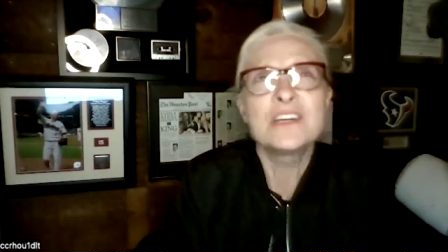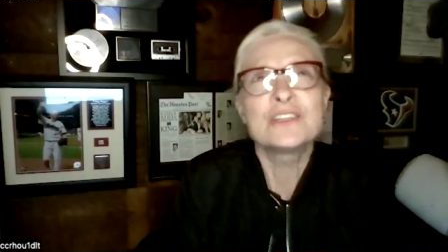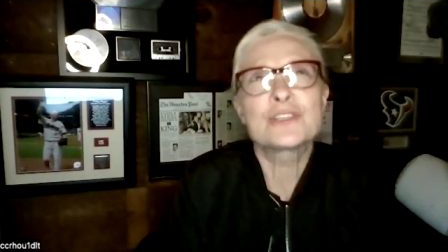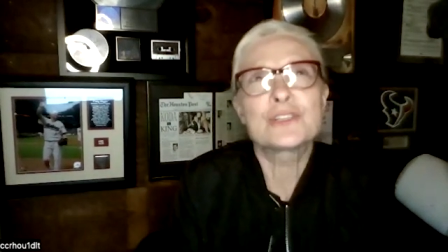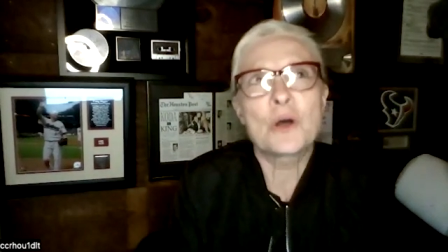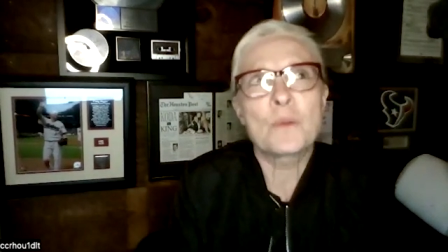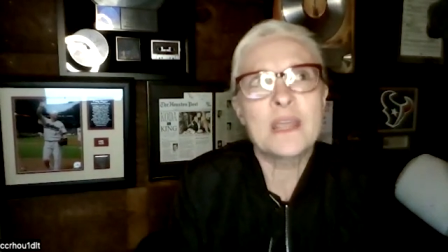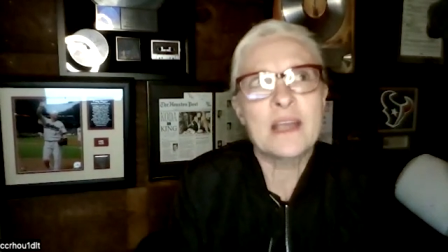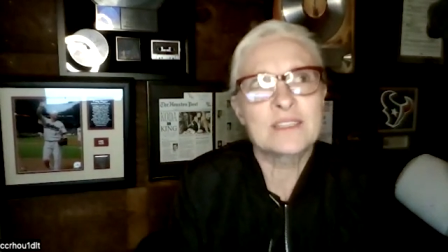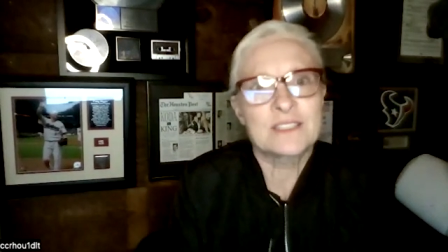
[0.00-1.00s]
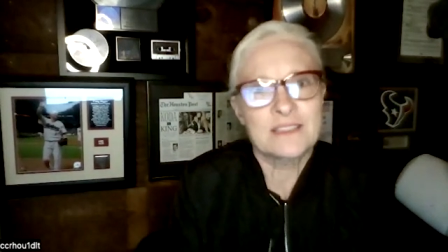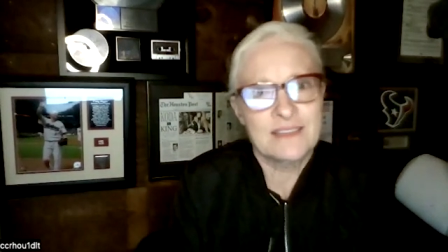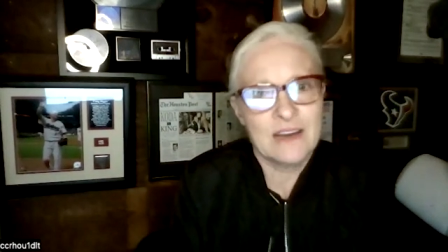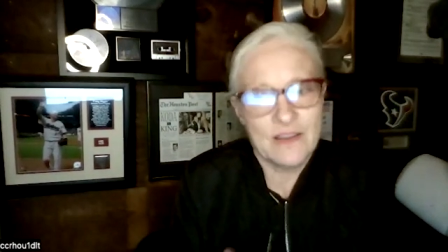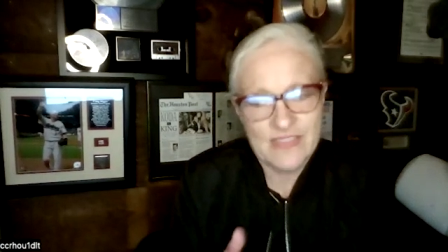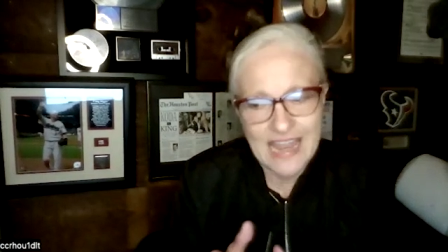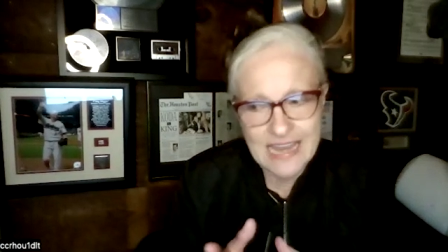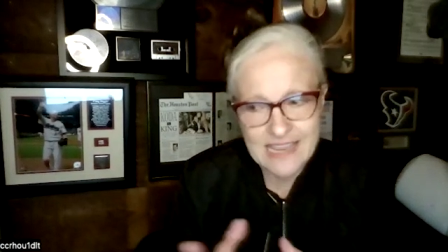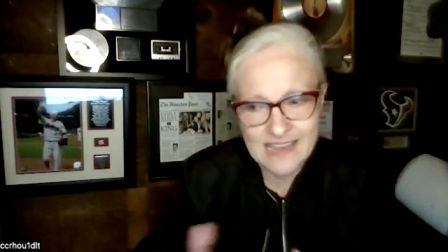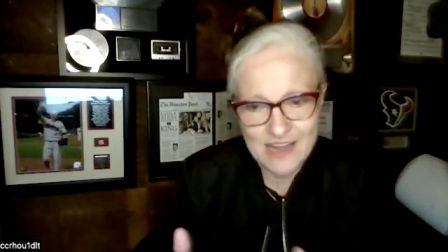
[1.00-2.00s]
So because they're, they,
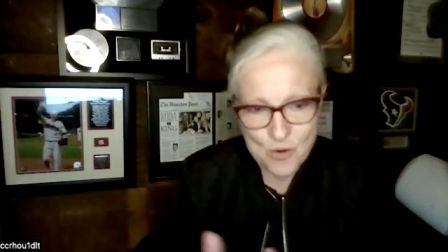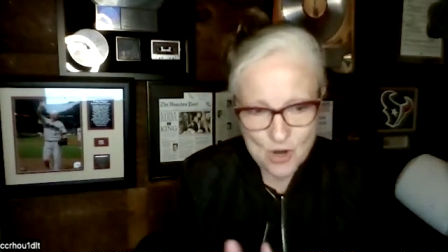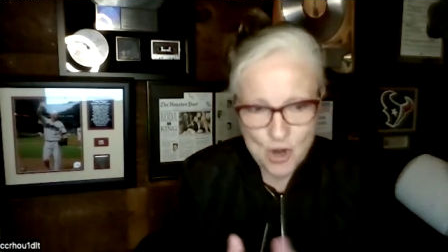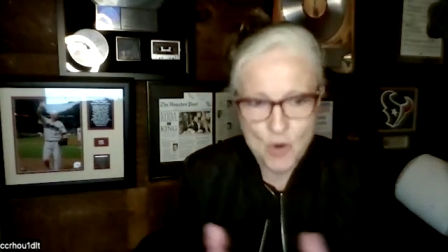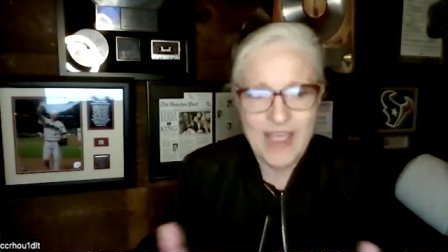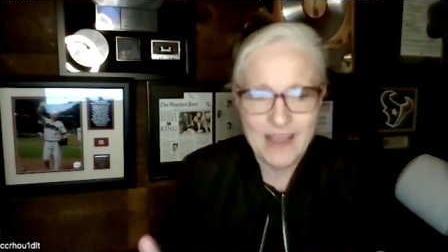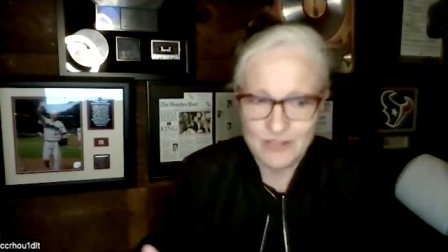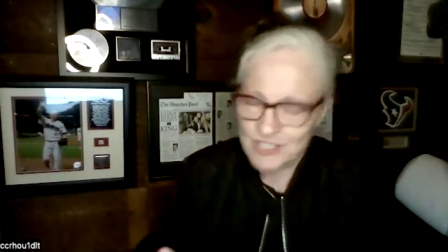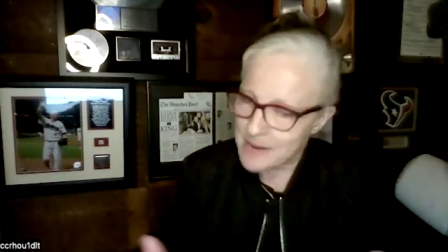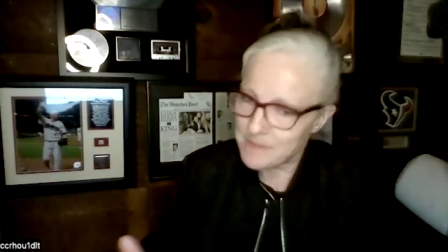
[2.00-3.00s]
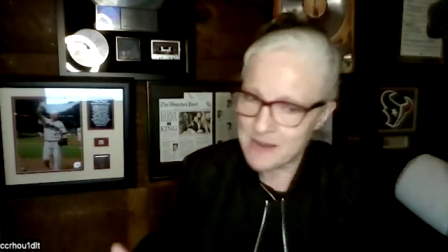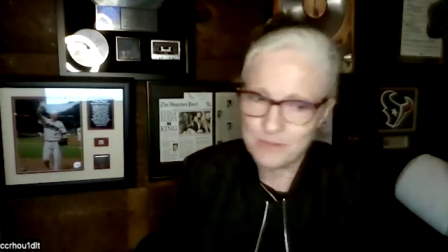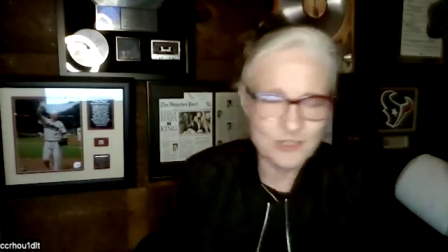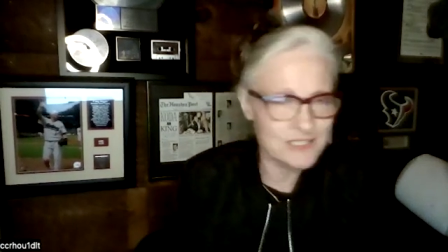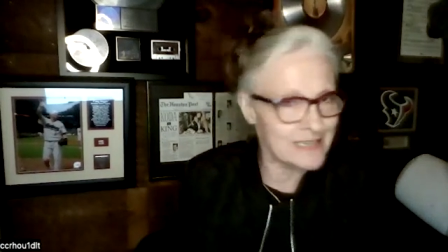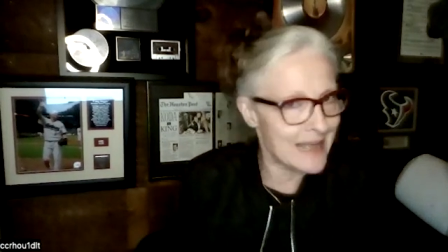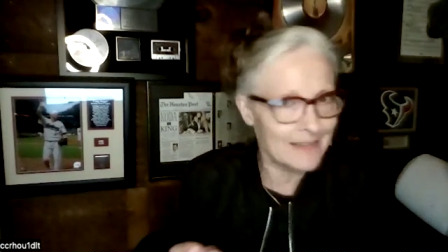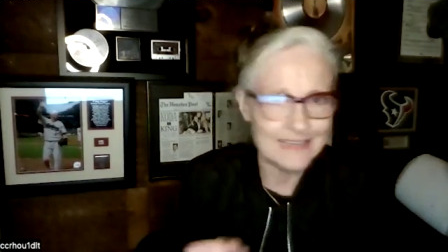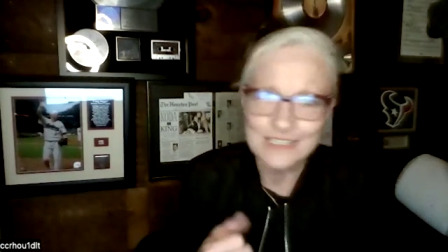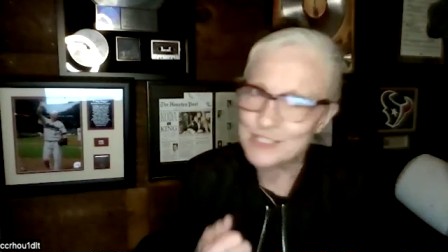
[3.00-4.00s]
you know, a go-getter type A
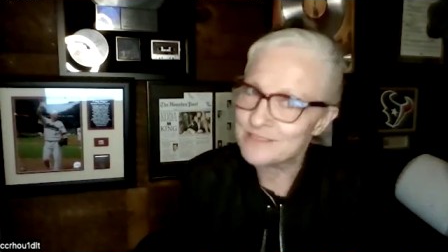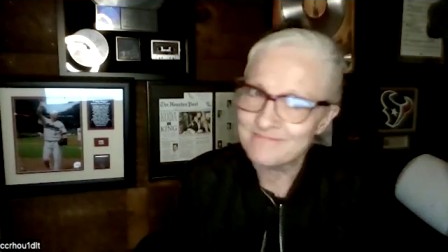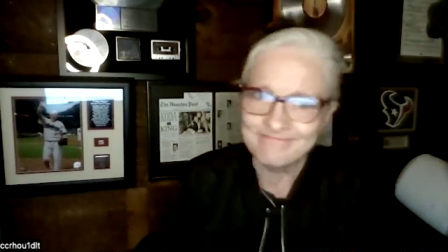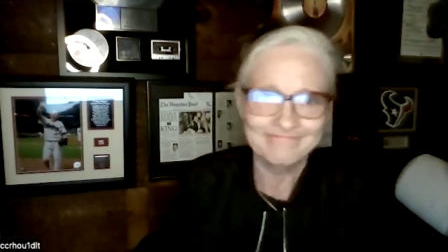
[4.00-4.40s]
personality, just